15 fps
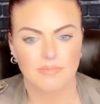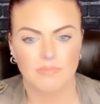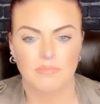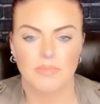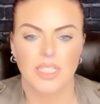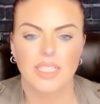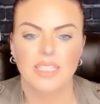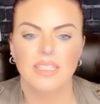
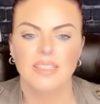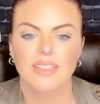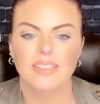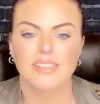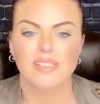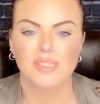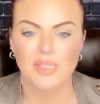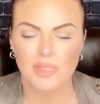Money
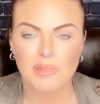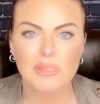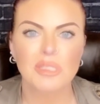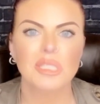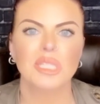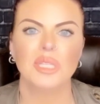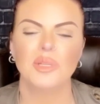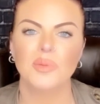is
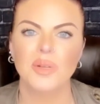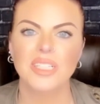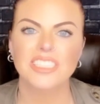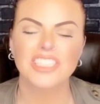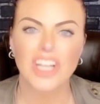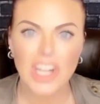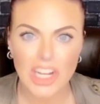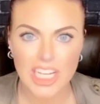usually the one
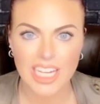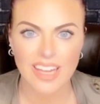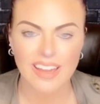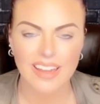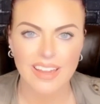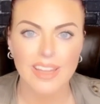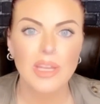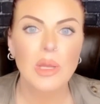
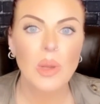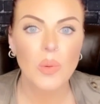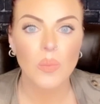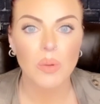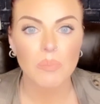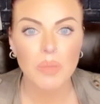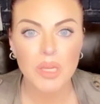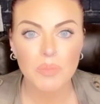talking
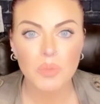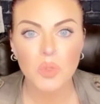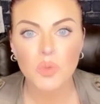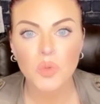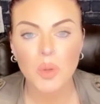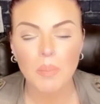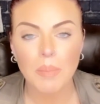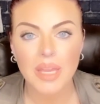when people
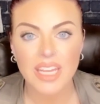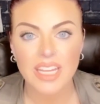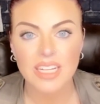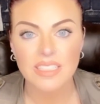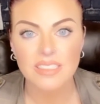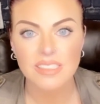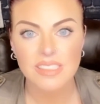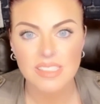
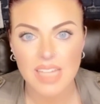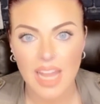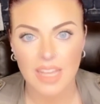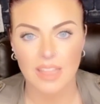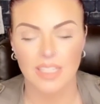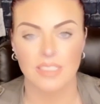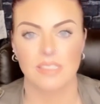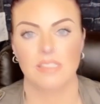remain
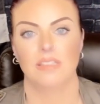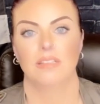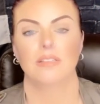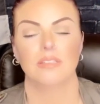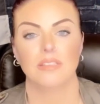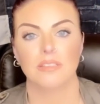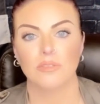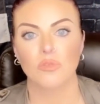silent.
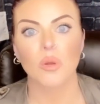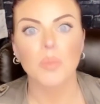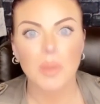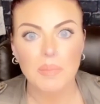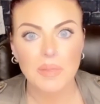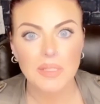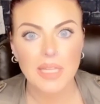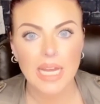
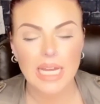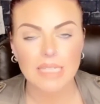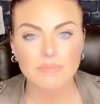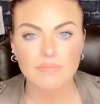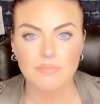Remember that.